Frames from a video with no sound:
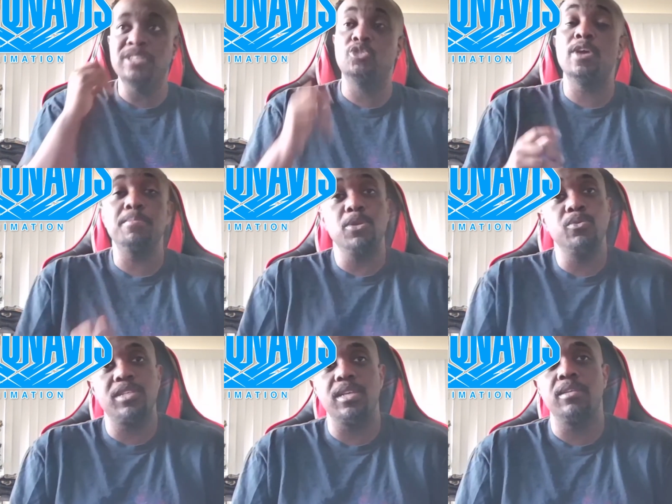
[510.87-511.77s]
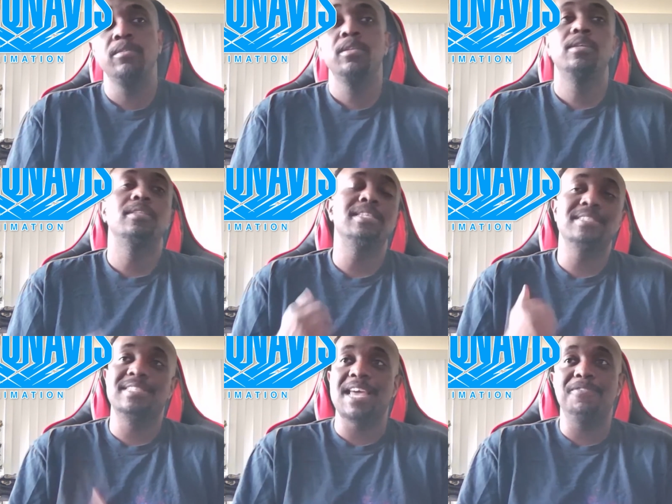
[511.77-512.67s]
enjoy music,
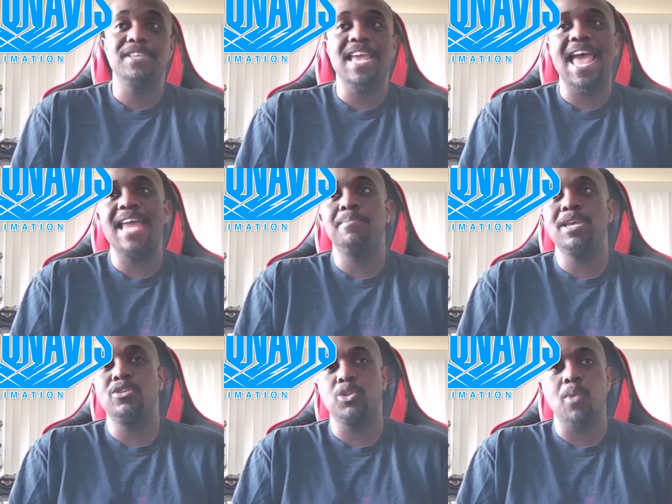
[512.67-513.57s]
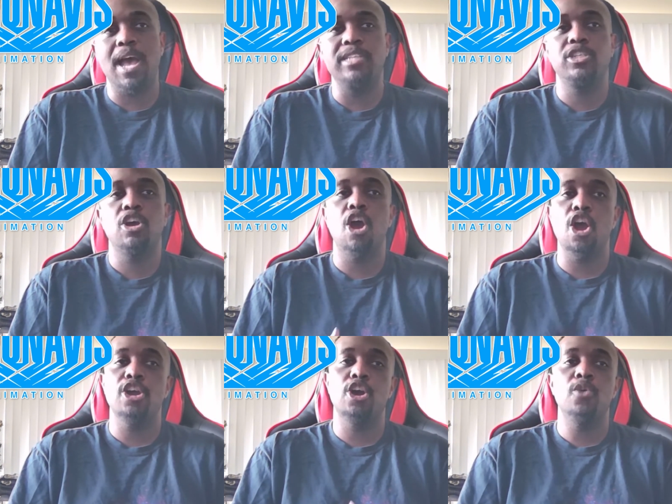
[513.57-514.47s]
this is definitely an anime you should watch.
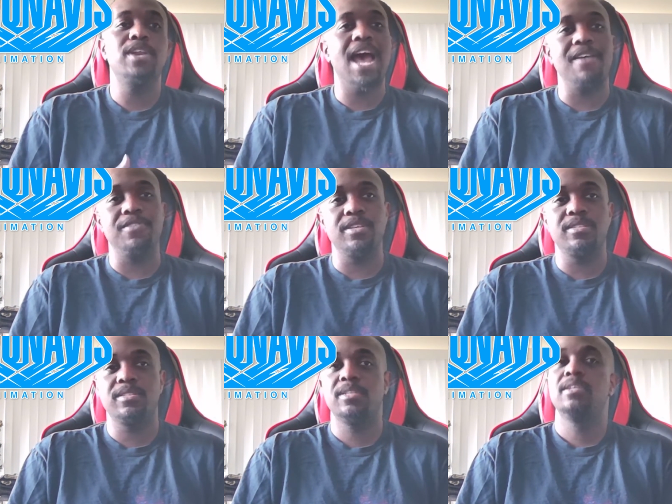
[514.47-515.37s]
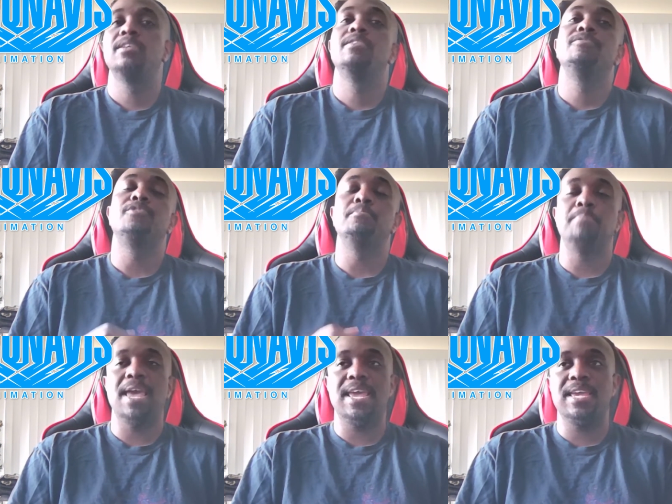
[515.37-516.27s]
ArgoNavis
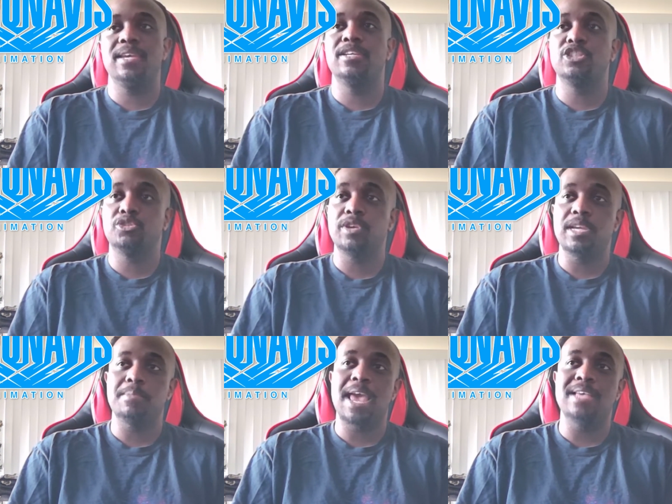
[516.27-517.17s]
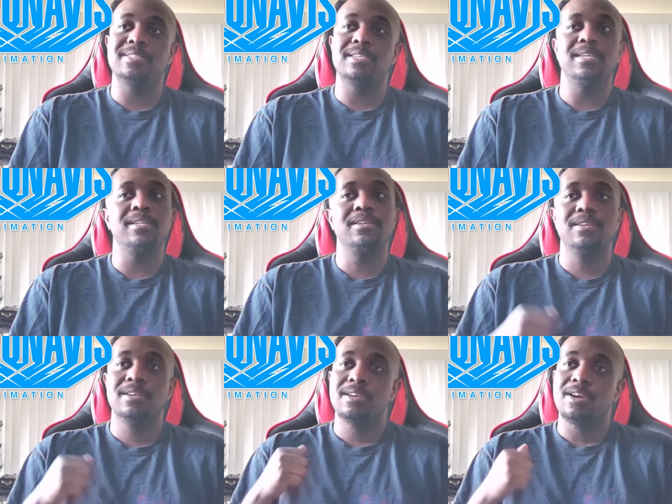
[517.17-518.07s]
from Bang Dream, as in
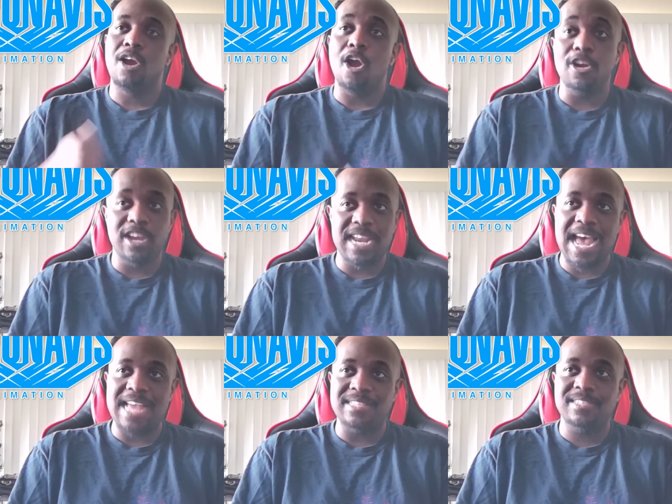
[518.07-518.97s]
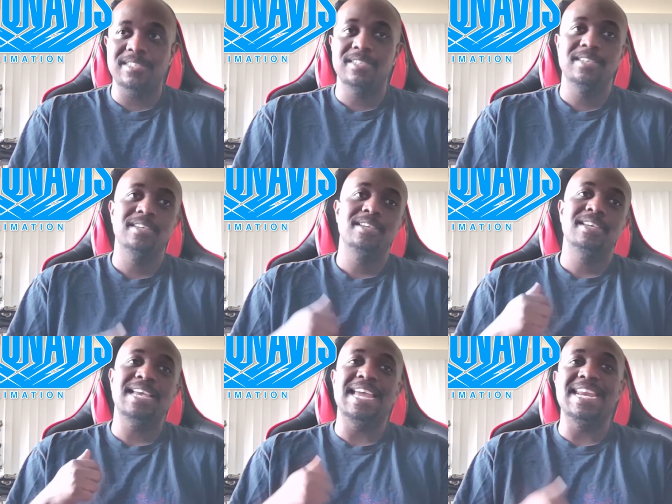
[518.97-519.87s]
Argonauts
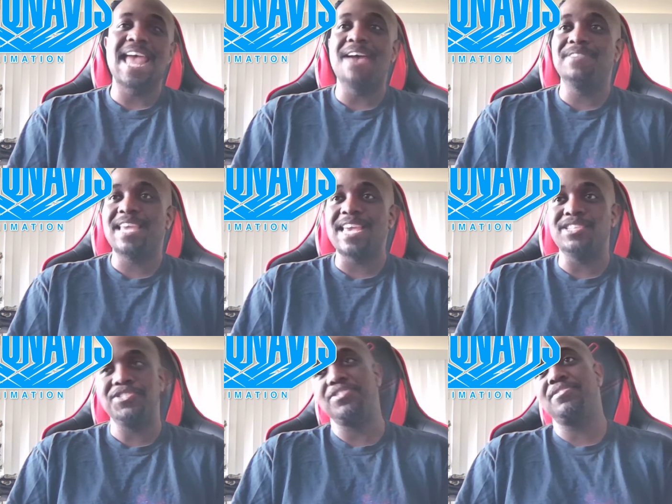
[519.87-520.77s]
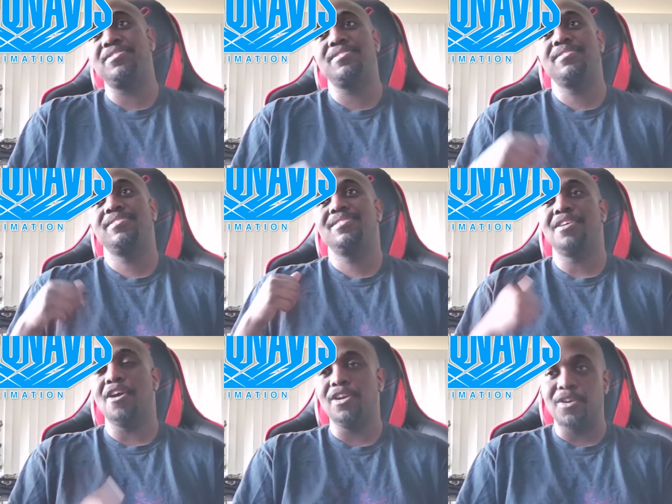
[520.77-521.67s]
and Navigations.
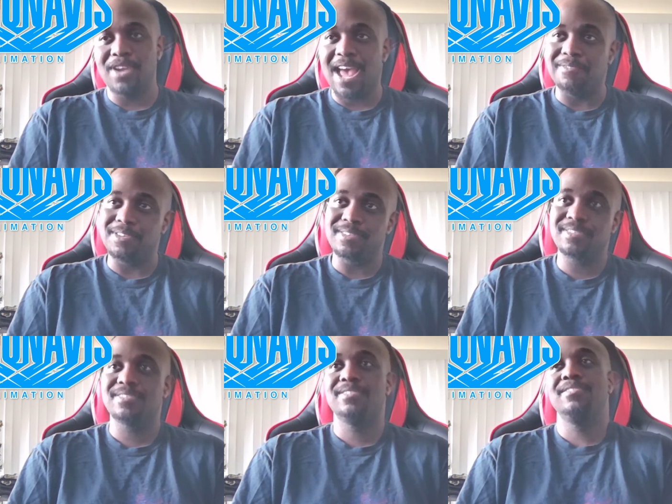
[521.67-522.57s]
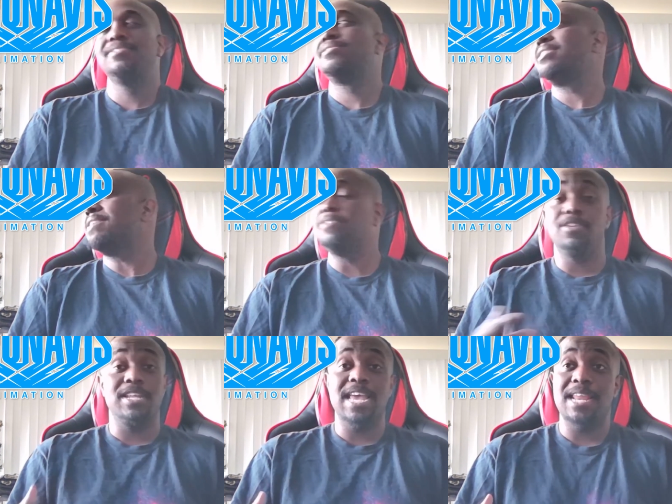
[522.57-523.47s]
ArgoNavis. Even
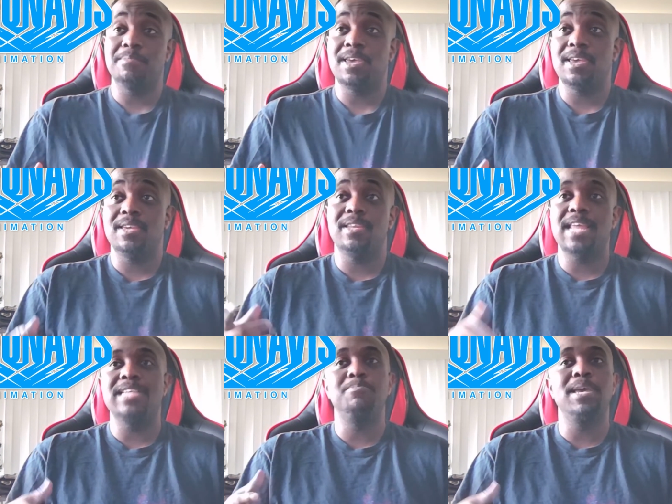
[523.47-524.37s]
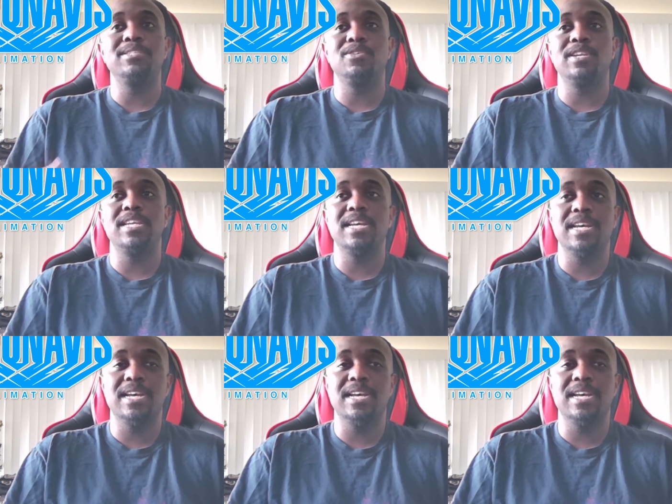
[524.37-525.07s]
though the anime, that's based on the